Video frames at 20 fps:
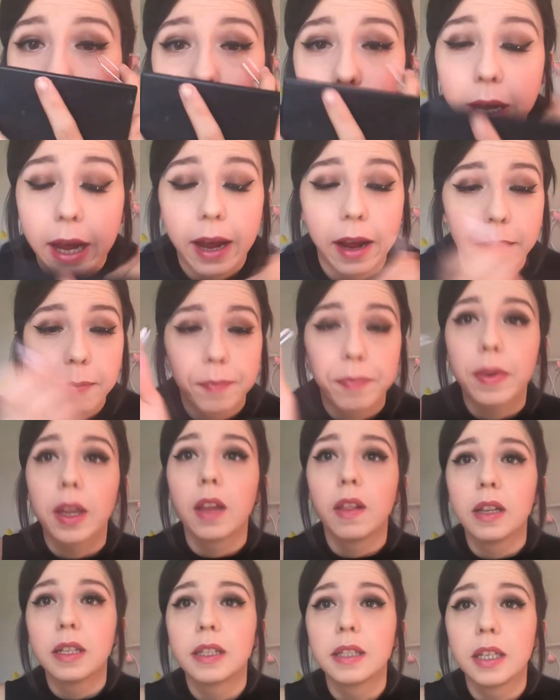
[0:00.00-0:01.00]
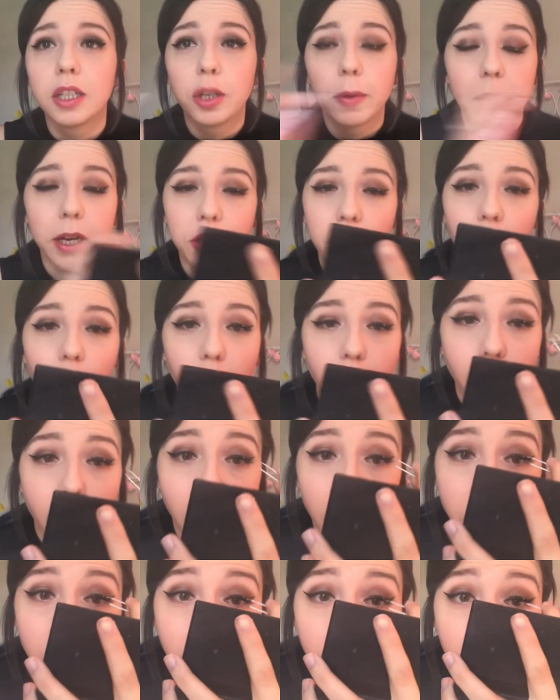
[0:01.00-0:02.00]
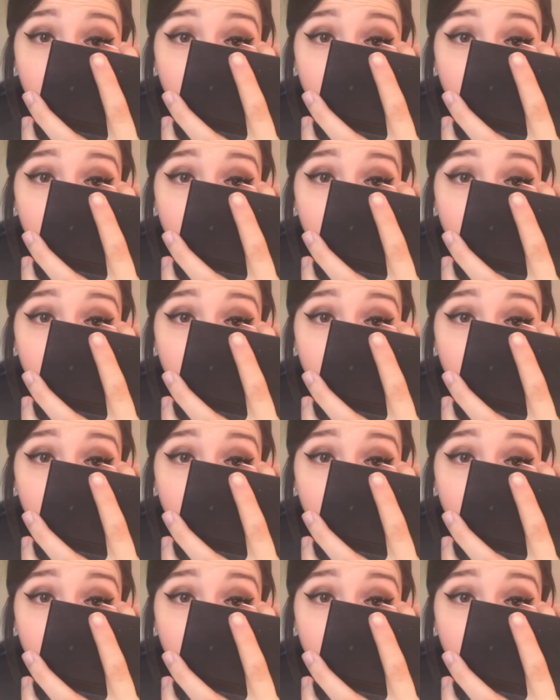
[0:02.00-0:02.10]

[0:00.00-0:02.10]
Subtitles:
Okay, there's a situation going on.